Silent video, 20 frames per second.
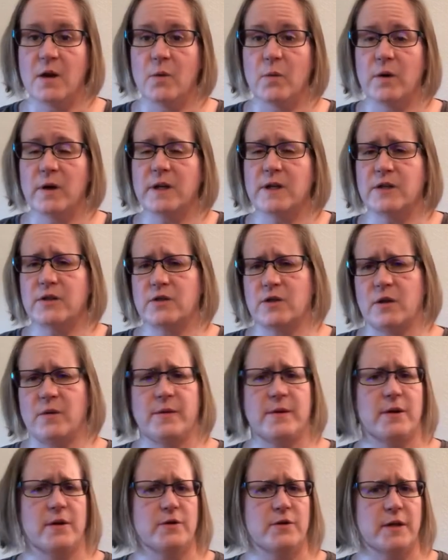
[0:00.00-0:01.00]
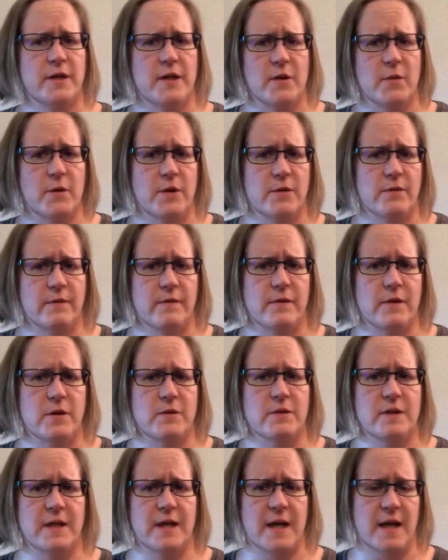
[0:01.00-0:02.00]
We're going to start with our tricky word review
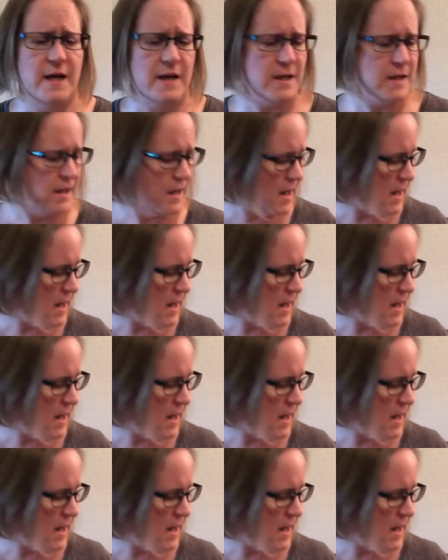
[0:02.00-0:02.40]
today.